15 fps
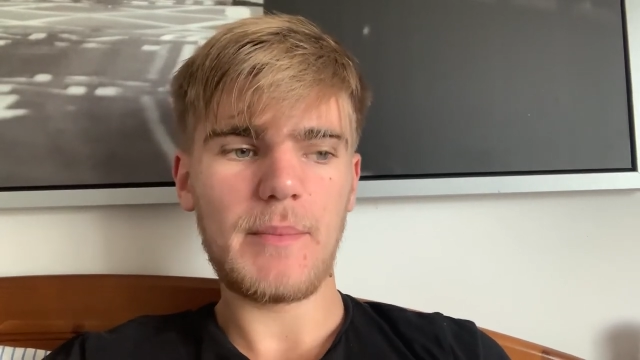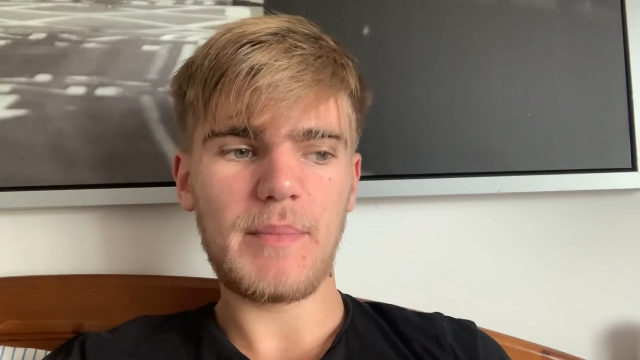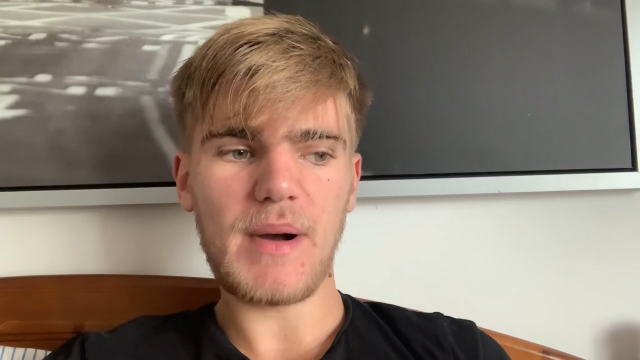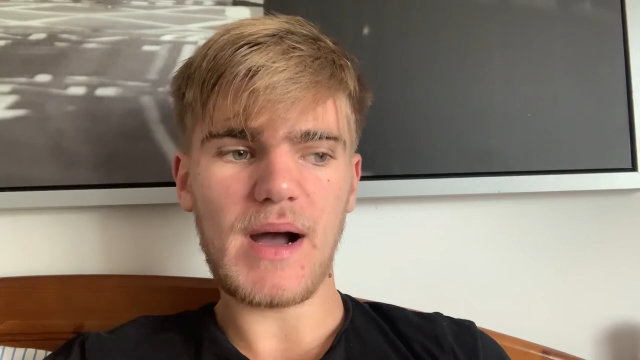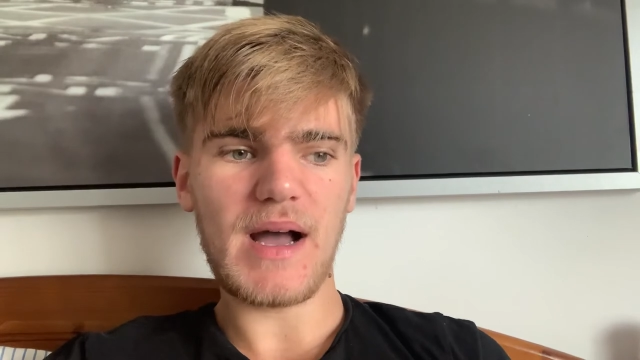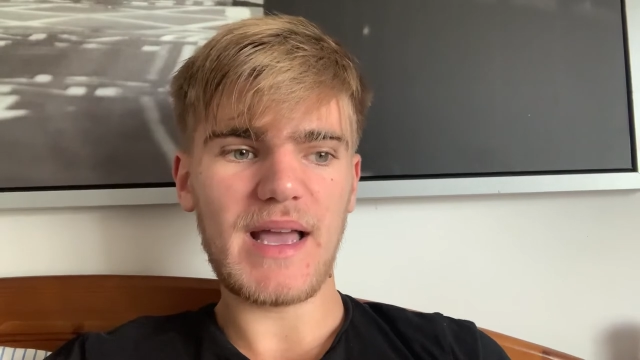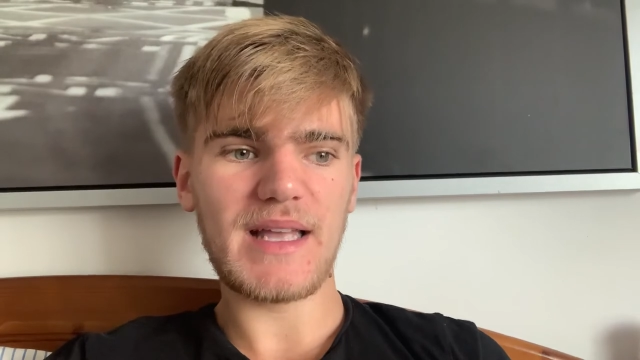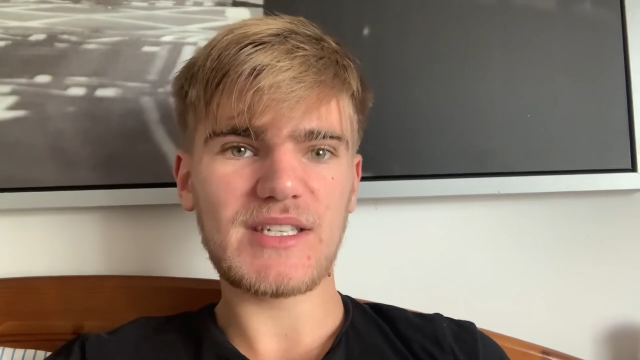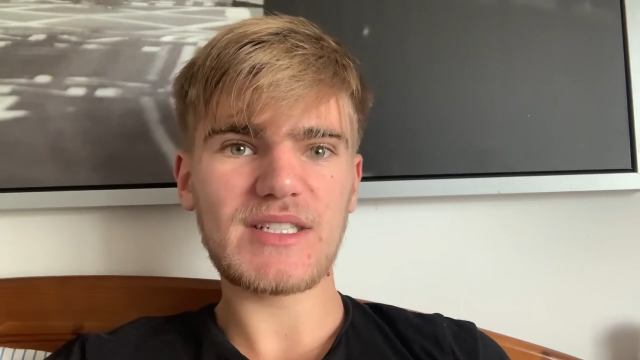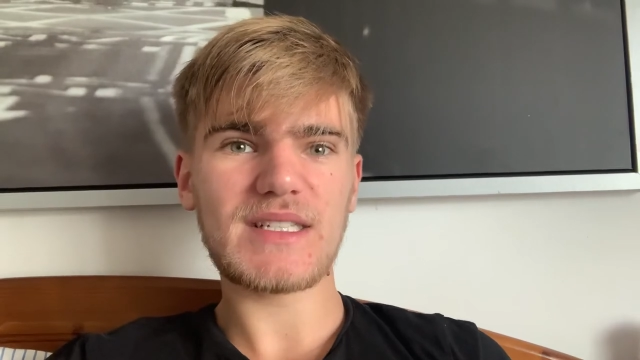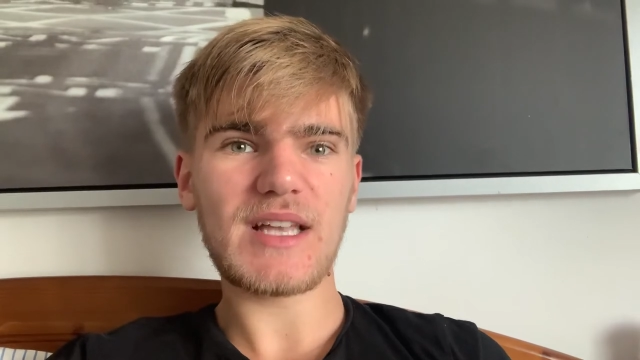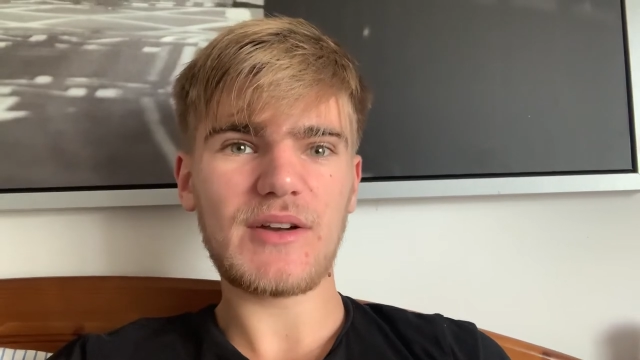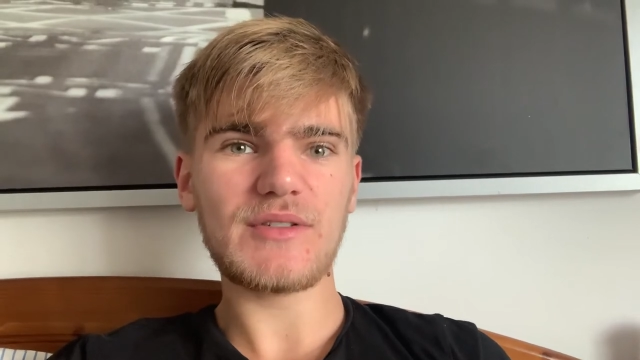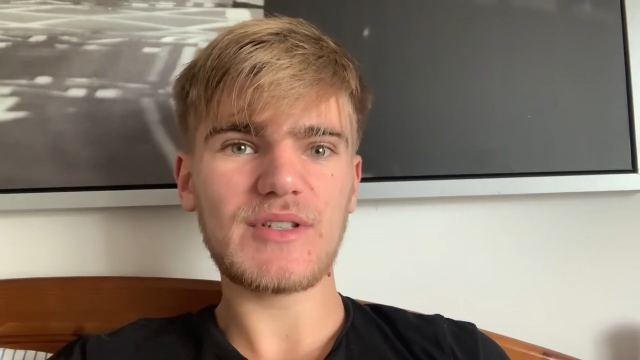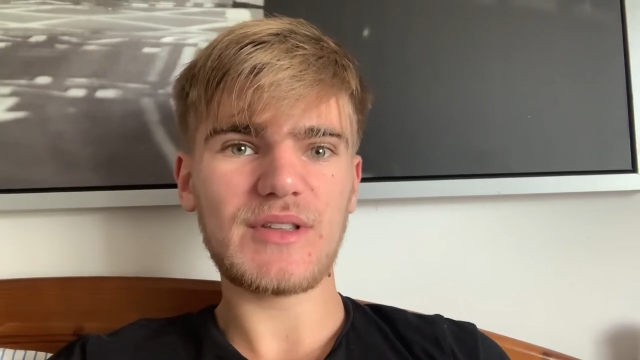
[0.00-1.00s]
but it just
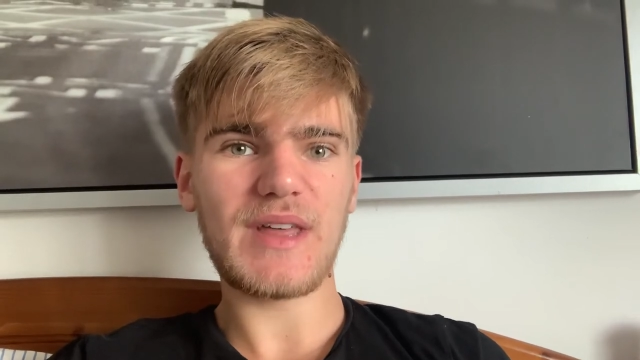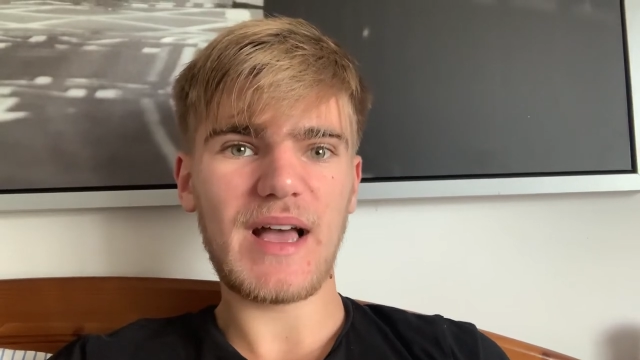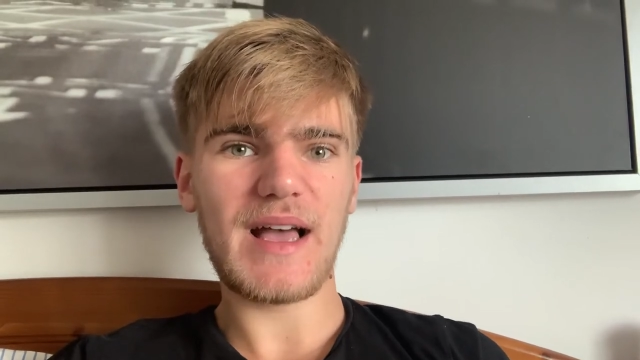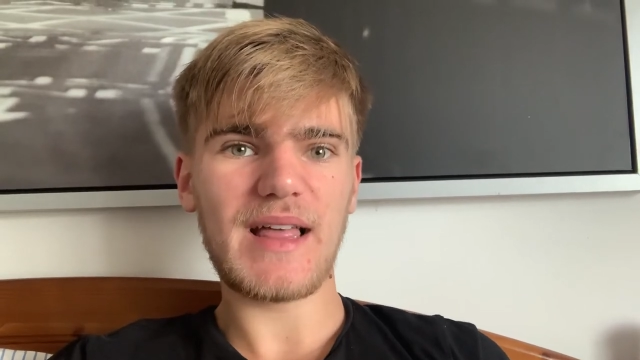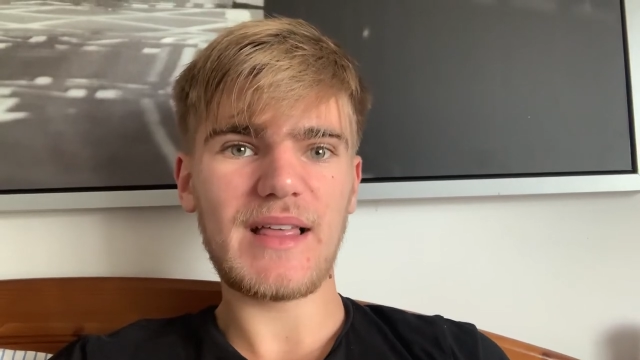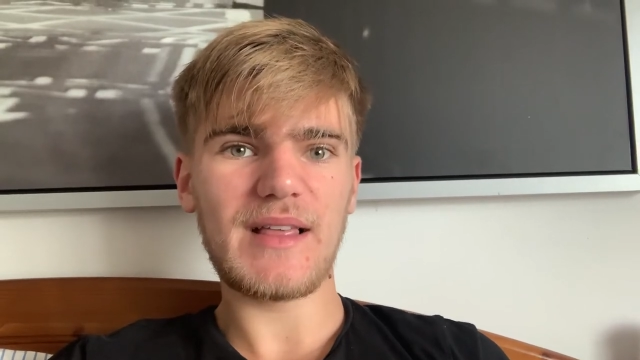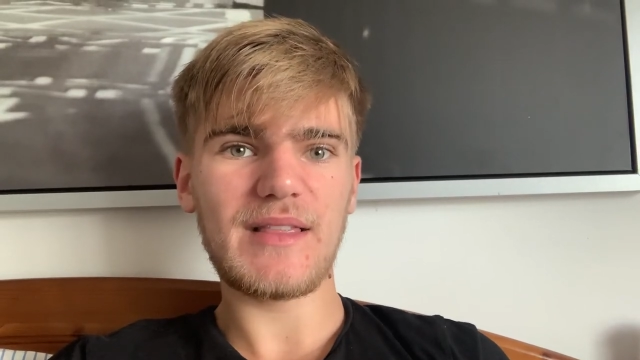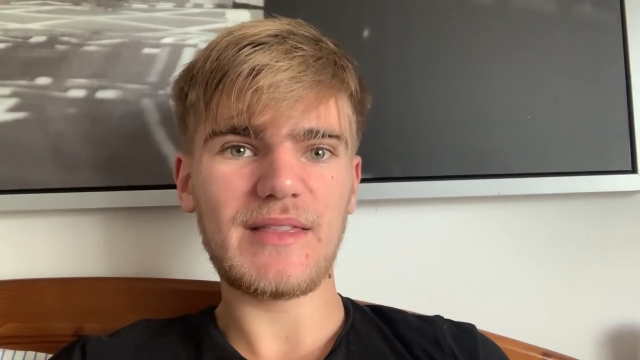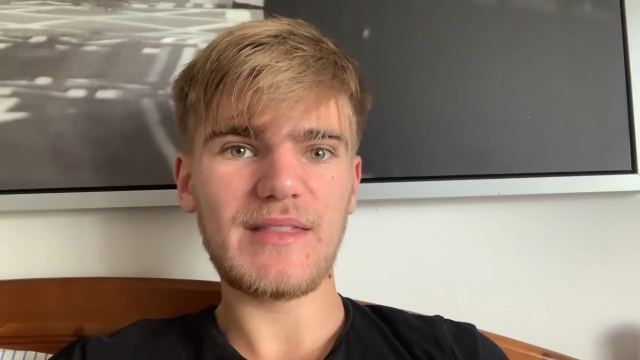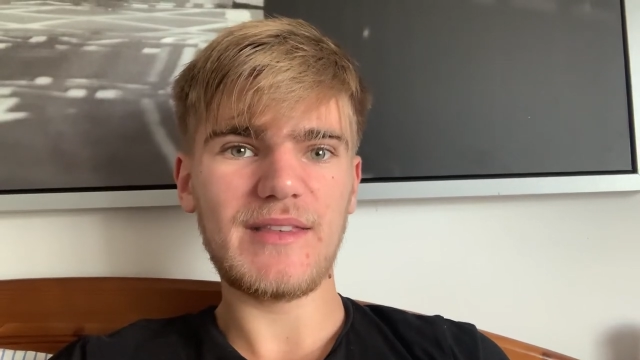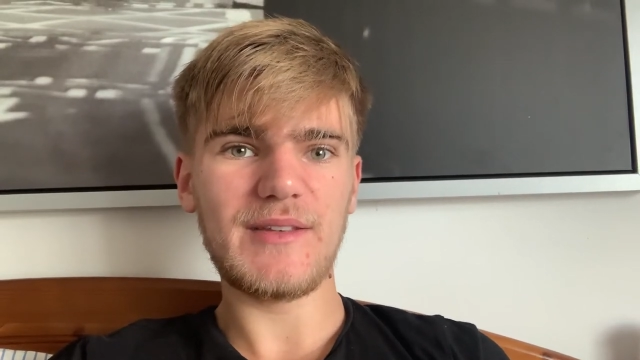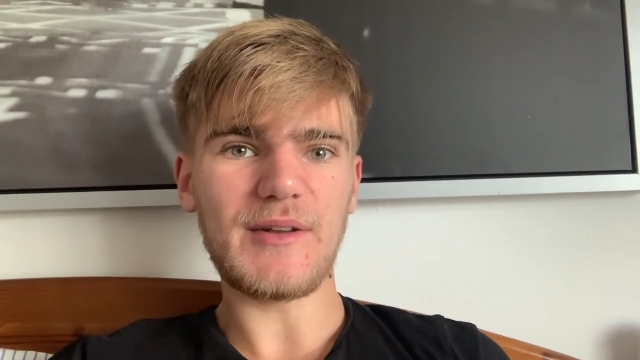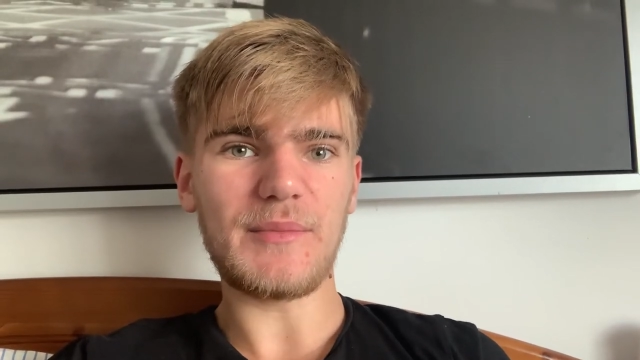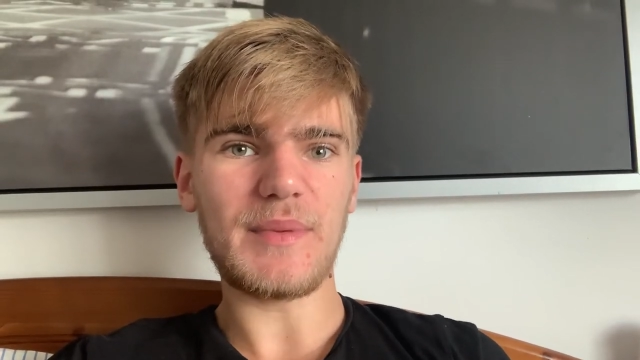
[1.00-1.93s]
tells you that, you know,